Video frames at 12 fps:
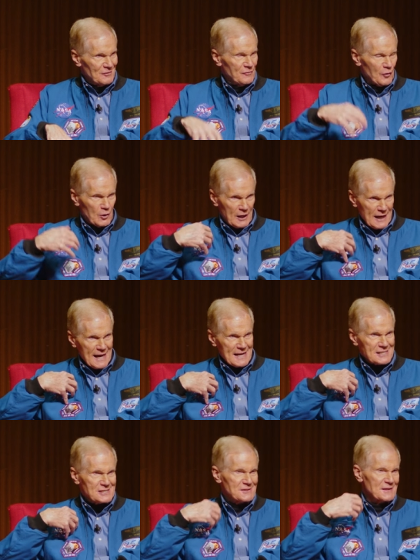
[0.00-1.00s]
for
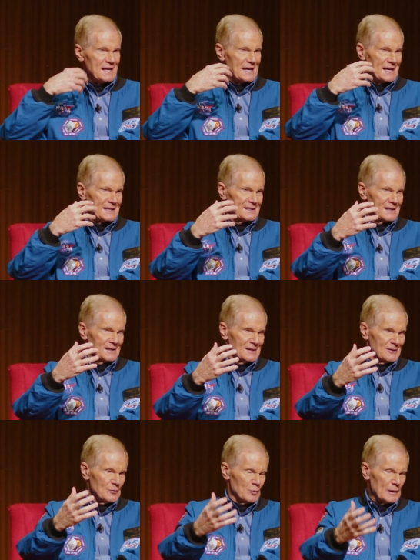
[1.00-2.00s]
us then
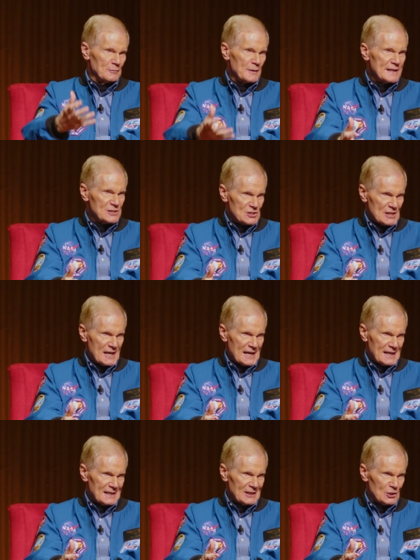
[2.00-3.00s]
when we
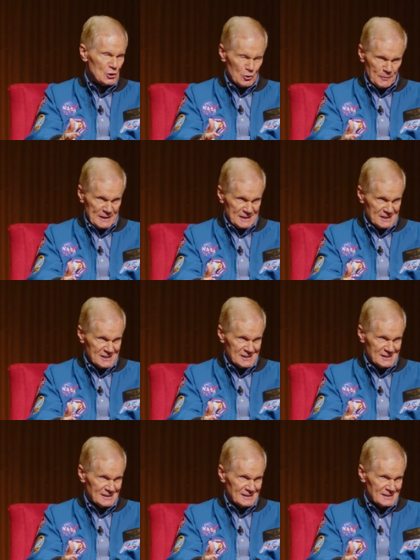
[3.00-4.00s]
send
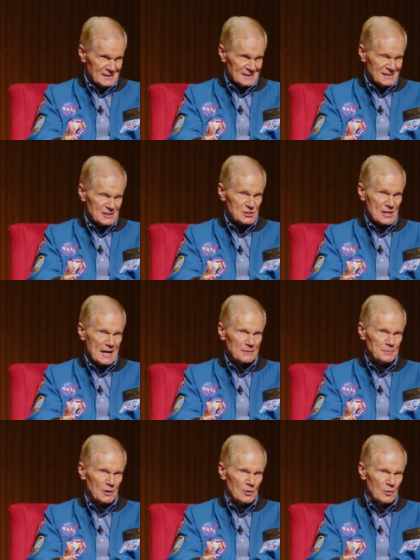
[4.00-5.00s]
humans to the
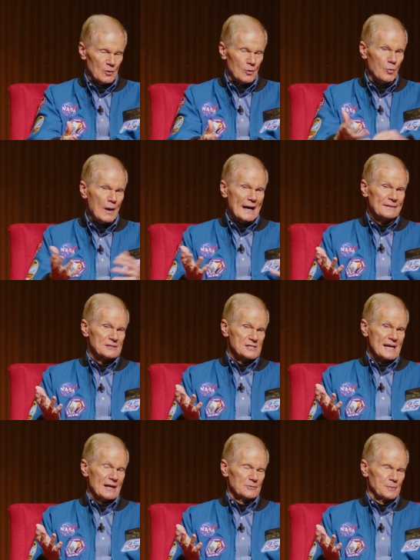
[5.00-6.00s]
South Pole. Why the
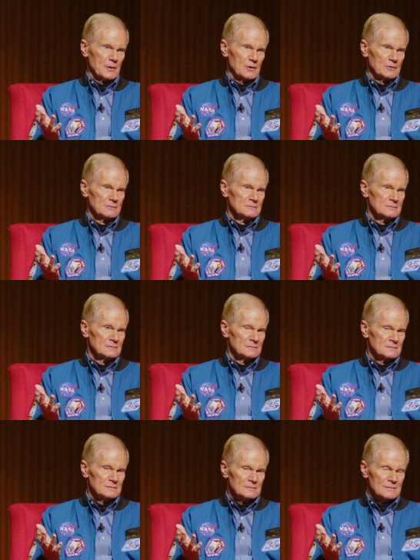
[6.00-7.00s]
South Pole?
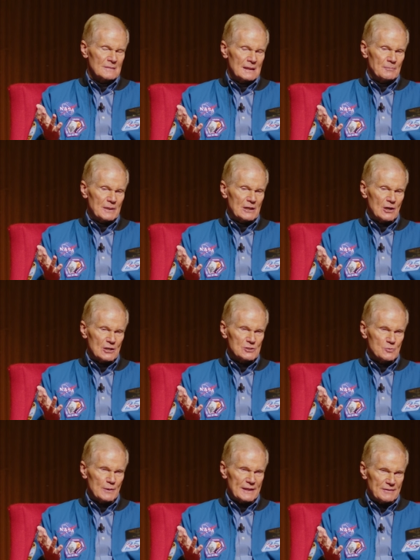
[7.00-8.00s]

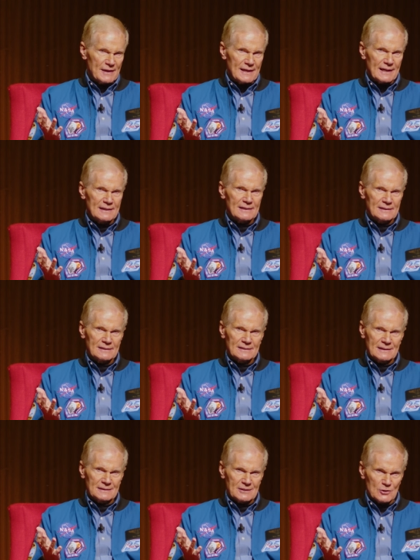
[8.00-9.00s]
Because we think
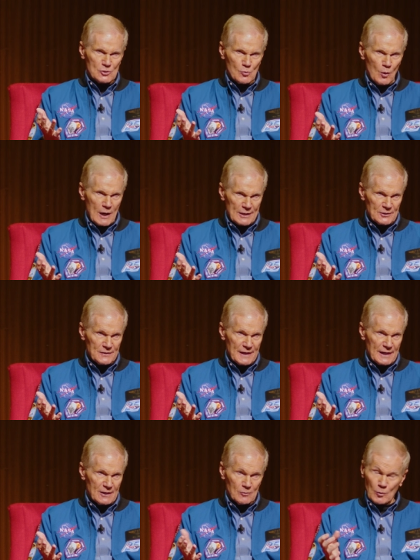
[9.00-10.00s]
that there's water
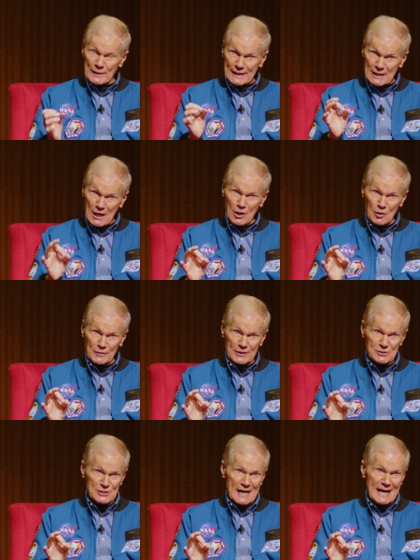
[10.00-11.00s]
there. We know
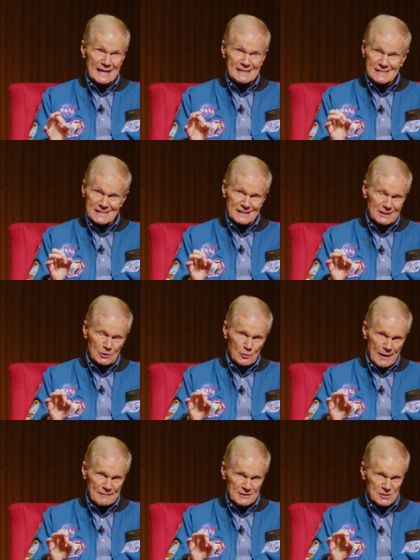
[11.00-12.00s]
there's ice in the
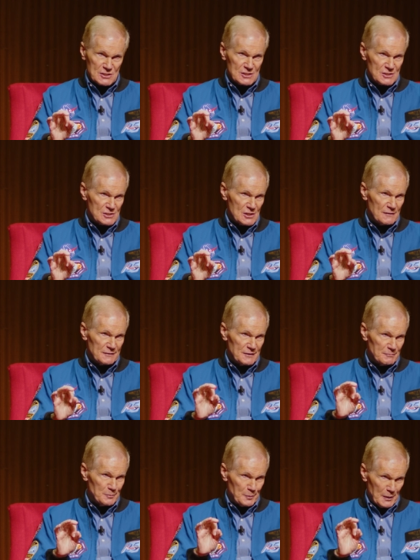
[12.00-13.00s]
crevices of
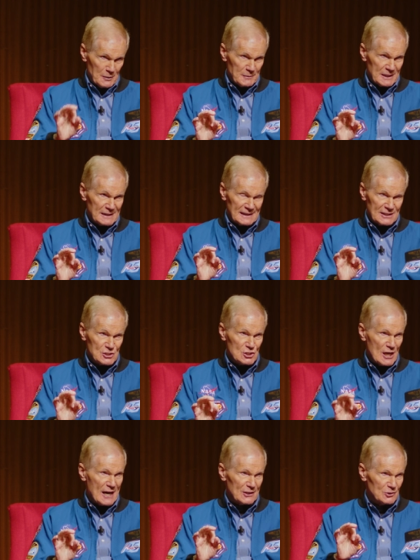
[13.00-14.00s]
the permanently
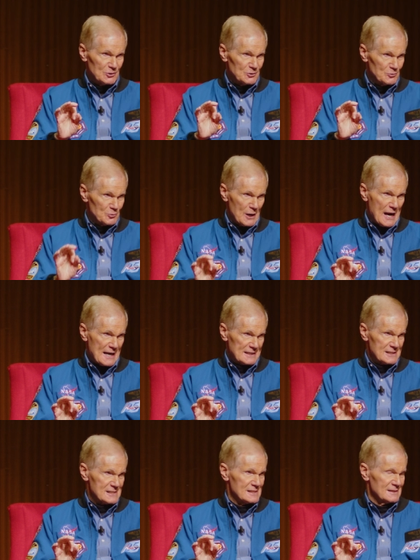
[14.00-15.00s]
shadowed
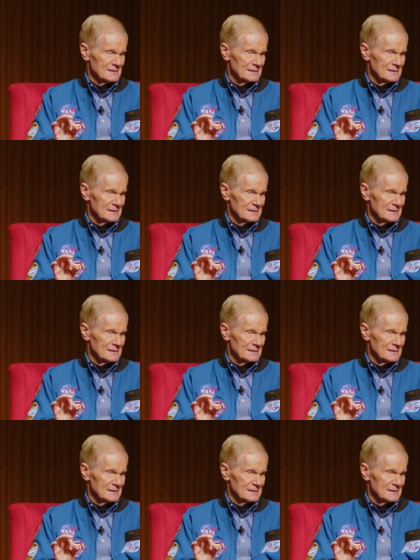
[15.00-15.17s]
rocks.